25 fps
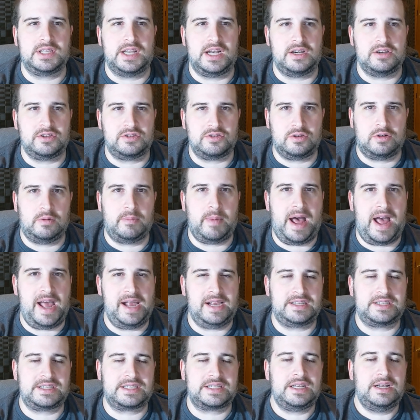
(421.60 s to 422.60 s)
in our
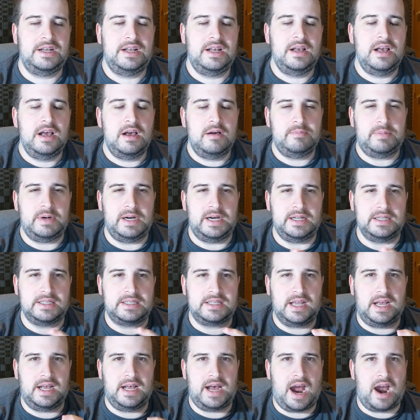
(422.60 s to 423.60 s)
toolbox,
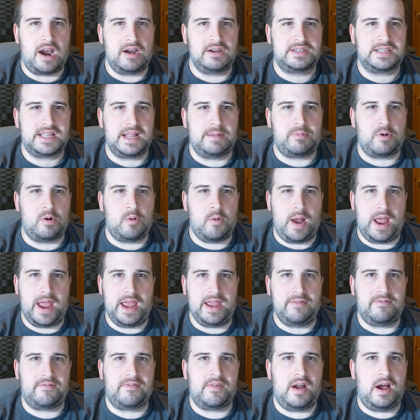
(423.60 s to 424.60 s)
but our step
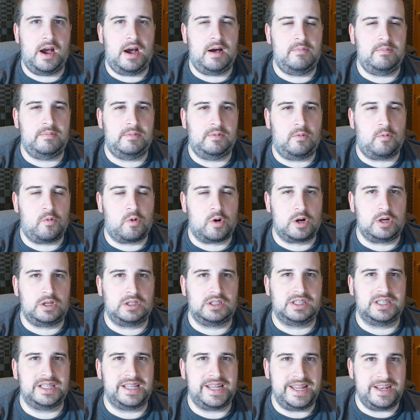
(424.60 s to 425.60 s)
away from
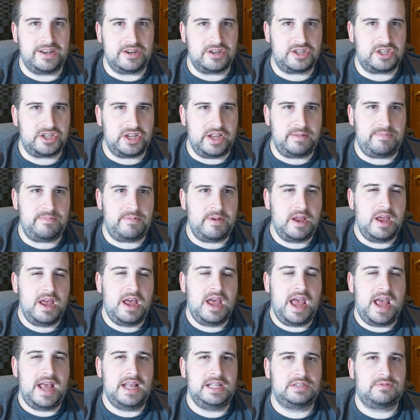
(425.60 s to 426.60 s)
world leadership
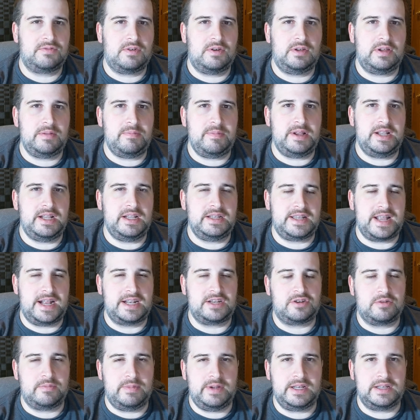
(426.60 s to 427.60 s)
has really been a
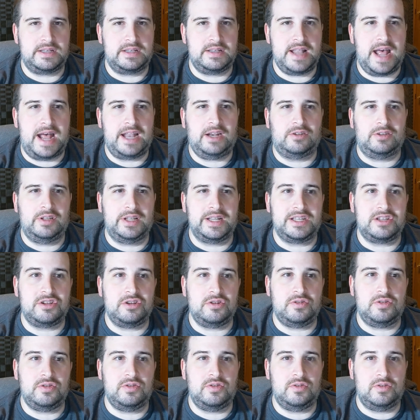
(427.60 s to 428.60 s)
detriment not only
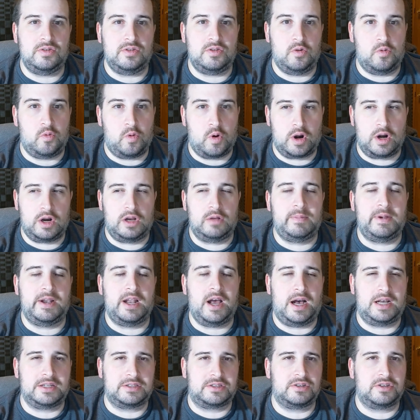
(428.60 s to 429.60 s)
to the world, but
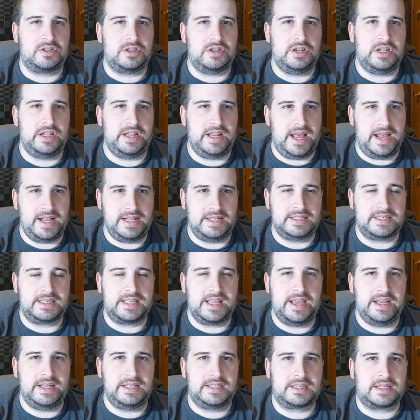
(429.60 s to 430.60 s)
also to the United
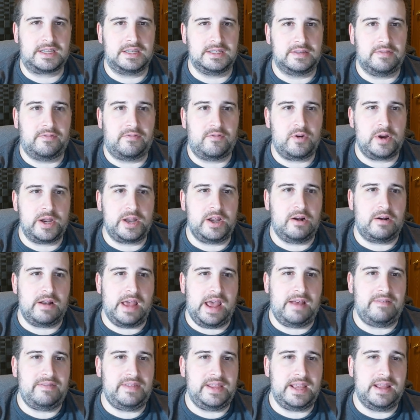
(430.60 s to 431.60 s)
States, because if we don't
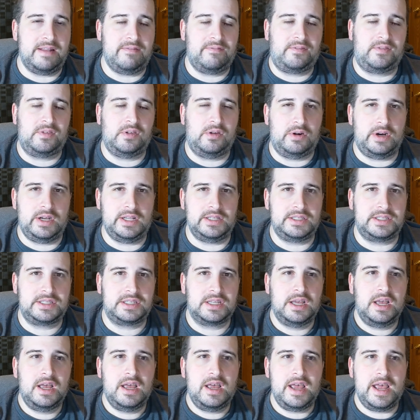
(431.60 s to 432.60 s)
have the influence,
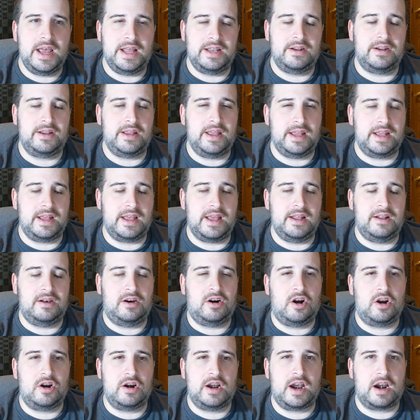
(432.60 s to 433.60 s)

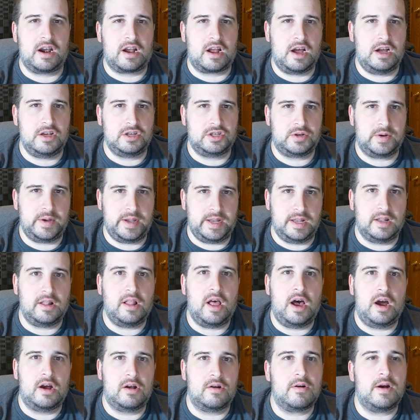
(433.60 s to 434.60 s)
it'll hurt our country in the
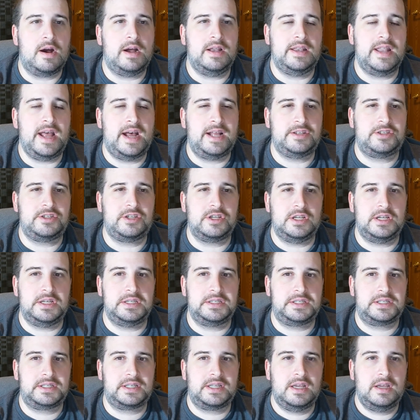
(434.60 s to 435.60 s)
long run, not
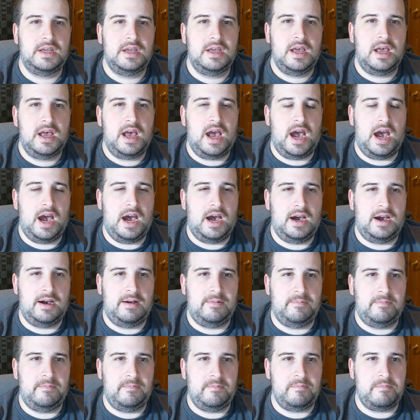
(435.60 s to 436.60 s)
just
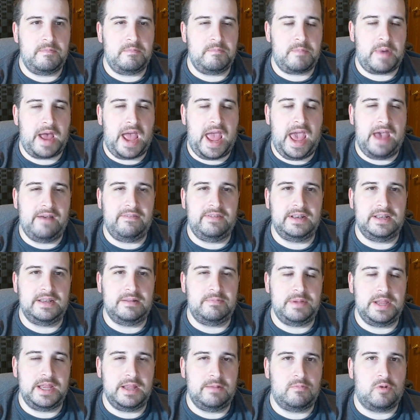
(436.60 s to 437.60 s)
by having to
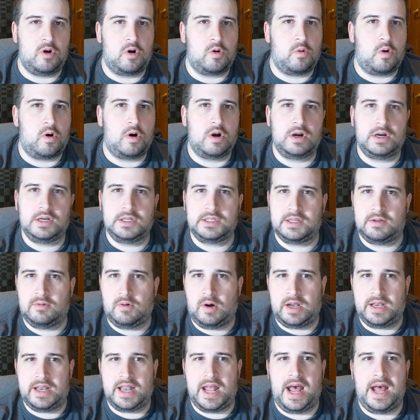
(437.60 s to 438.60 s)
be in more wars and
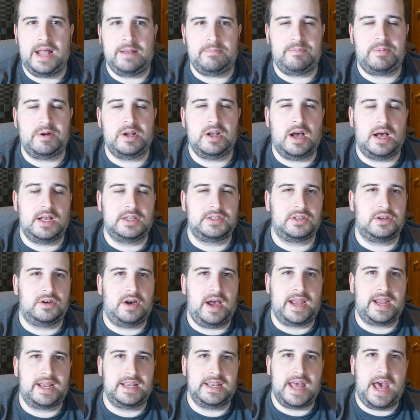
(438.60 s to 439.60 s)
whatnot, but also
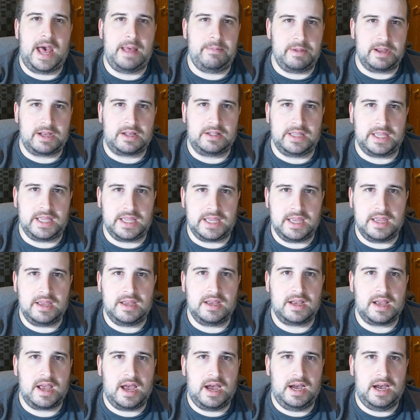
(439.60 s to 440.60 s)
economically.